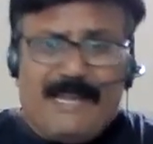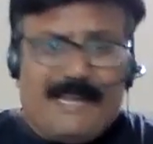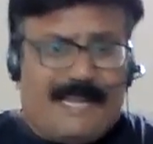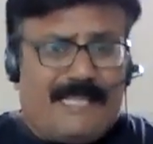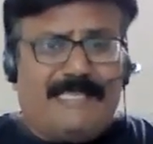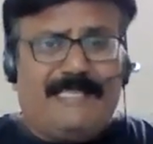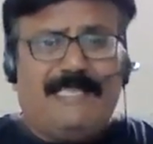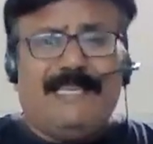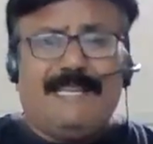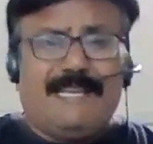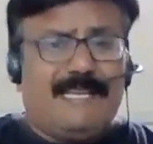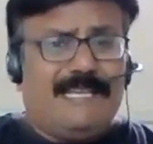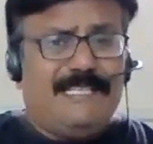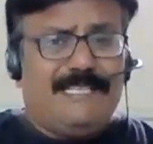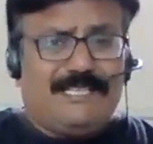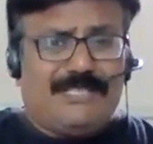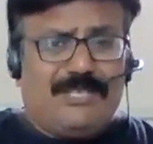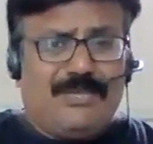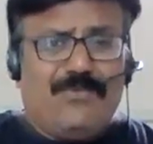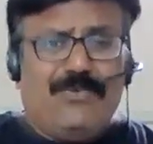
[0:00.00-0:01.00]
Nothing. It
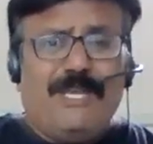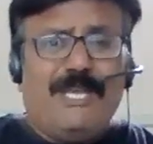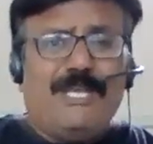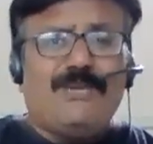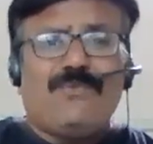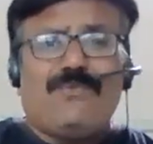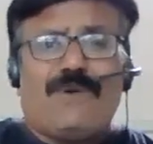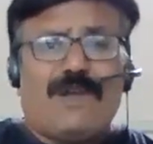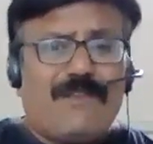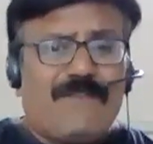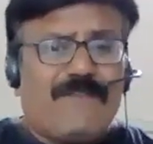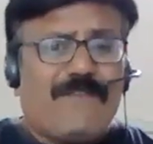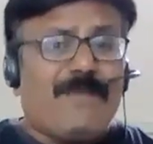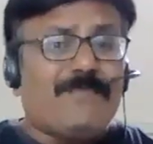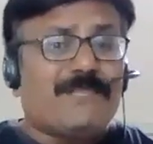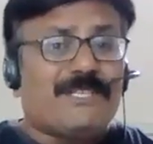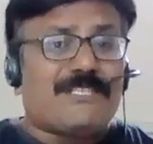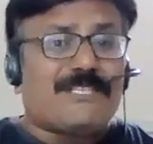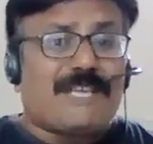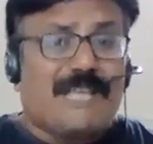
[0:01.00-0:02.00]
is, you need to work
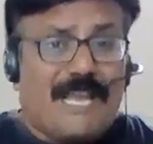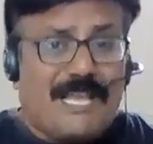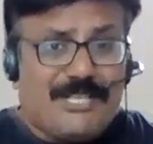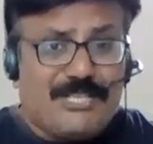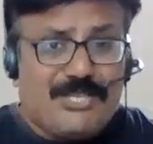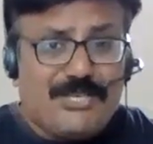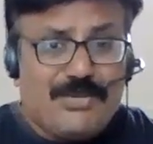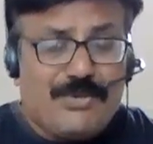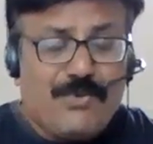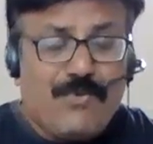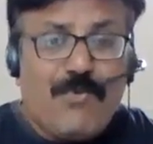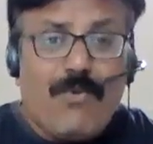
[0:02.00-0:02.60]
from the scratch.